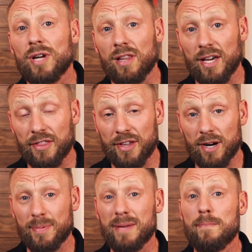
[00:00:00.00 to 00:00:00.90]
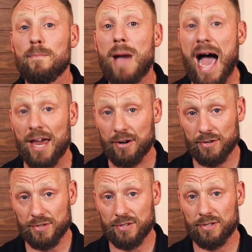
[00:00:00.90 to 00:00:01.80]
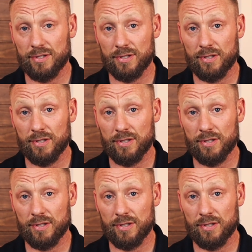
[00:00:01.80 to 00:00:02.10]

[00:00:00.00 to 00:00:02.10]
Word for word: red light therapy matters.